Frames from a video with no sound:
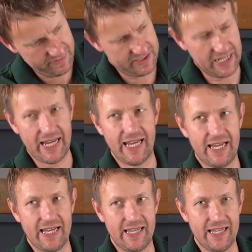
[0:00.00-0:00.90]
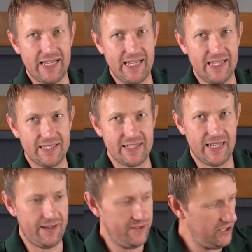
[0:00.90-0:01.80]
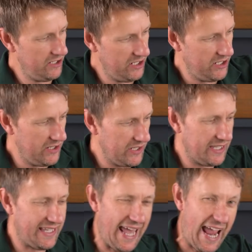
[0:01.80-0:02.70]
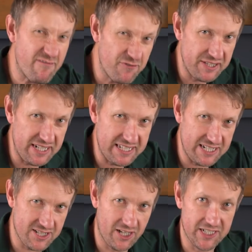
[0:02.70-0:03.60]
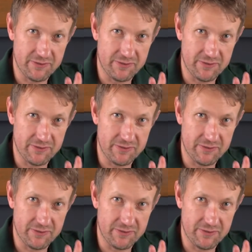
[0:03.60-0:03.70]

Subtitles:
Ta-da! Look at that. Everything is inside,